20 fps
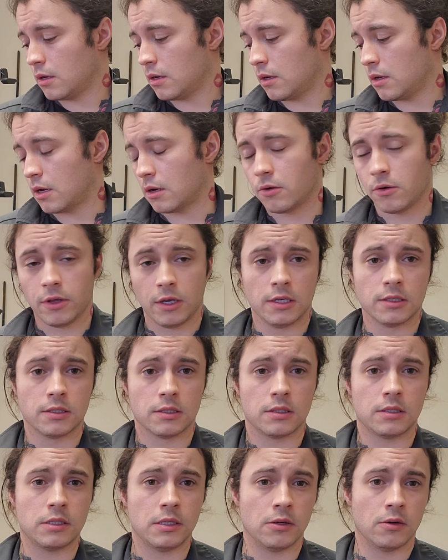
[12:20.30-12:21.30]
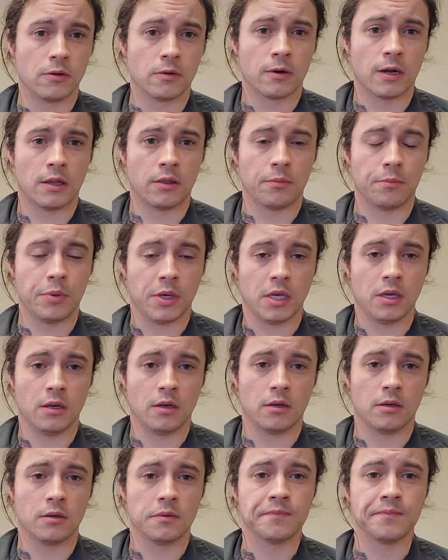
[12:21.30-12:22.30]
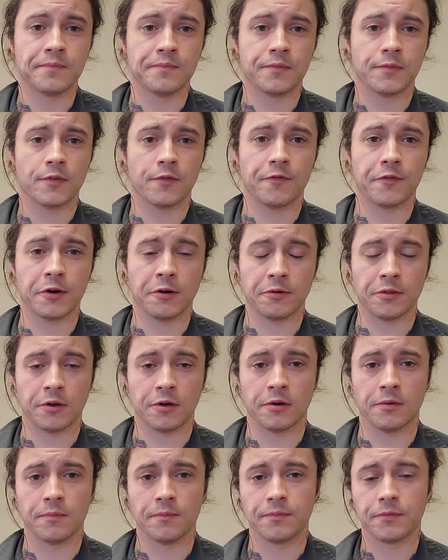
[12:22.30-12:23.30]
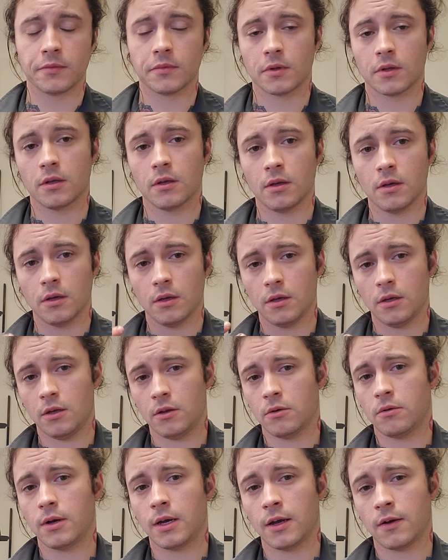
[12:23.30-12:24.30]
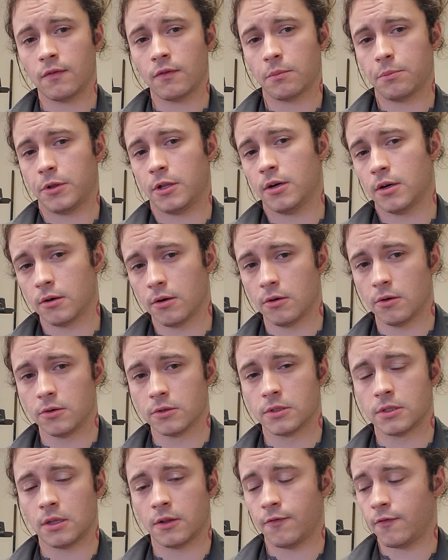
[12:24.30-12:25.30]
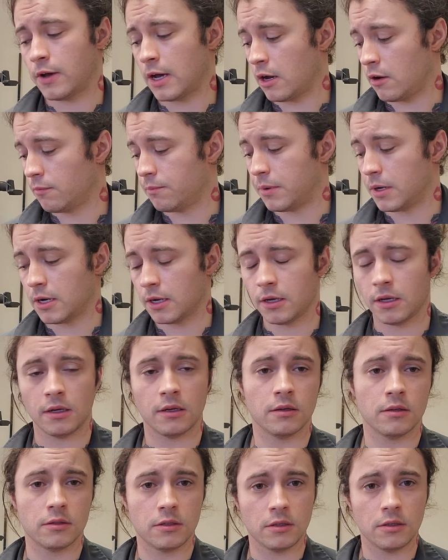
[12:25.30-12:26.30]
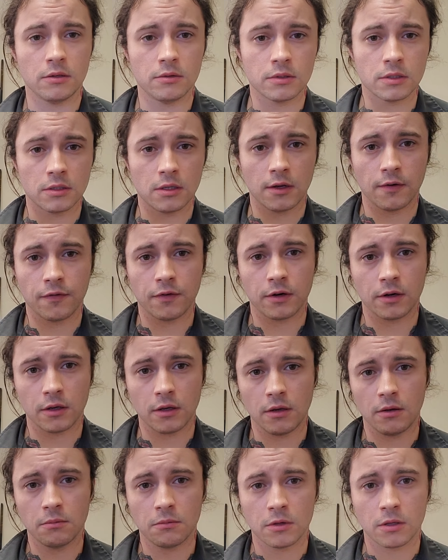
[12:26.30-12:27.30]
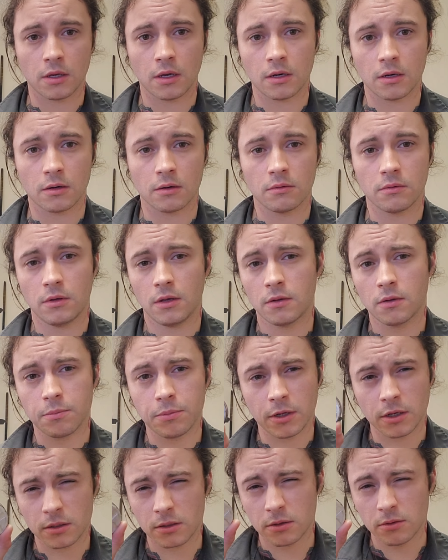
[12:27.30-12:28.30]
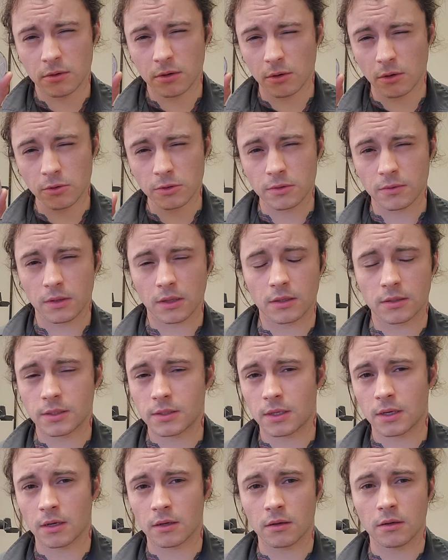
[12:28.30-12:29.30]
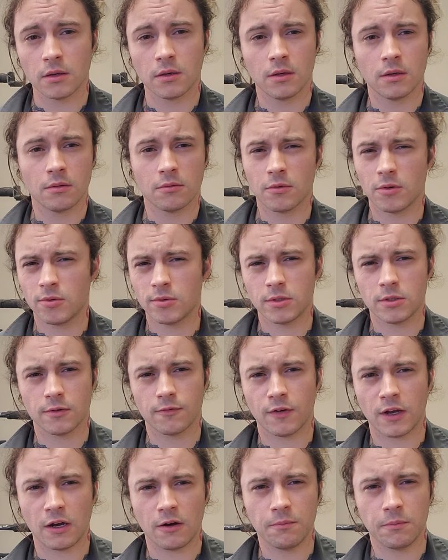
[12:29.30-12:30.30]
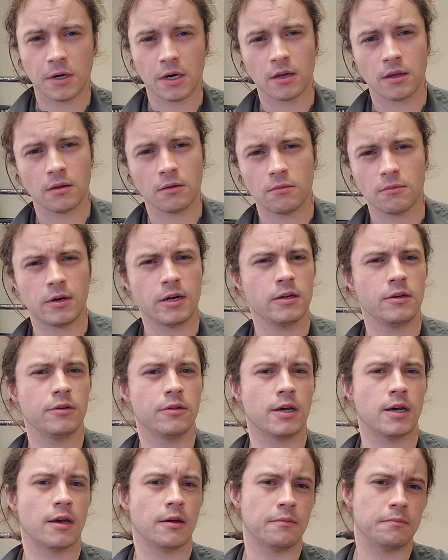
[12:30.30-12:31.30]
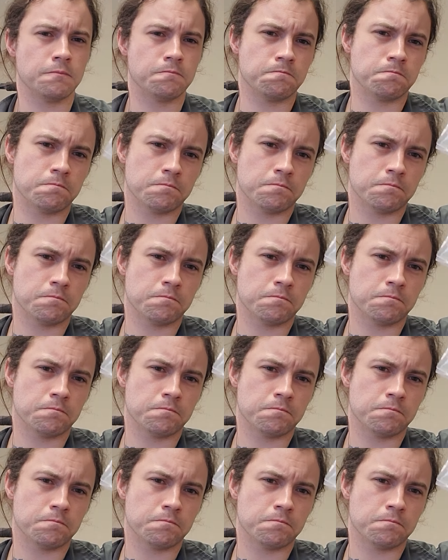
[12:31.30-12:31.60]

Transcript: not only is it sealed around the pin further, you don't have to plug holes in the valve body to use a different accumulator. You have to plug 2 holes with this thing. Ruins your valve body. Why do that?